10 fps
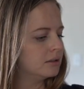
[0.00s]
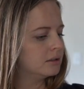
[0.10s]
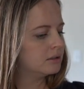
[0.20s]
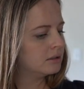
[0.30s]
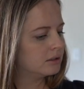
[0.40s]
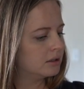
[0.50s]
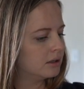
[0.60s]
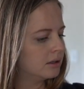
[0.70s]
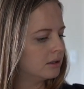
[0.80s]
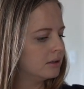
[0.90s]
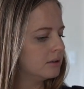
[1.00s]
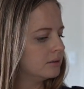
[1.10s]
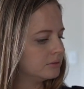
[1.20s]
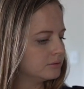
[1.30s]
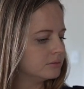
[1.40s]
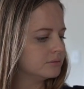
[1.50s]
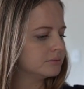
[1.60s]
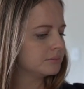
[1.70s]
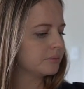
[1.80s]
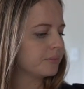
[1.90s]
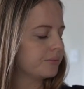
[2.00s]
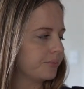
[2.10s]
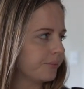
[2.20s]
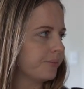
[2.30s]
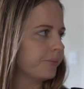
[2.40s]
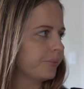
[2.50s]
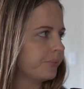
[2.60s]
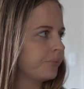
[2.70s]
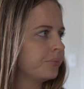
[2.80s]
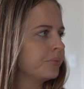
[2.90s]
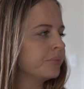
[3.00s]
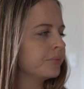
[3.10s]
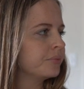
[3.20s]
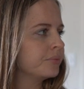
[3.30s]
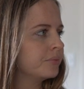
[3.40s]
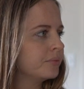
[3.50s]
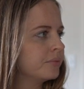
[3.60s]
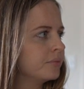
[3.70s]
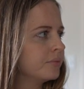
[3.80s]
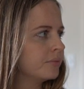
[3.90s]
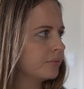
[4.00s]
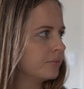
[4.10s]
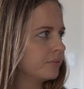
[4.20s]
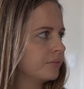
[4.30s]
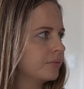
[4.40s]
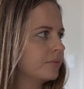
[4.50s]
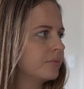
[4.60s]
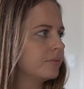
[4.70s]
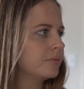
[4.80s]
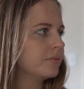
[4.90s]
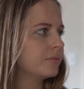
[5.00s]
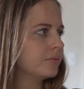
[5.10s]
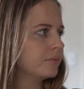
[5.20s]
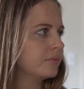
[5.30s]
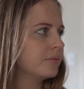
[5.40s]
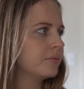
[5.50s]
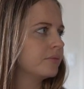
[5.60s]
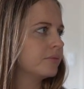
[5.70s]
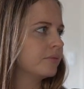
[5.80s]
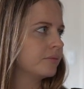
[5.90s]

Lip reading: (silent)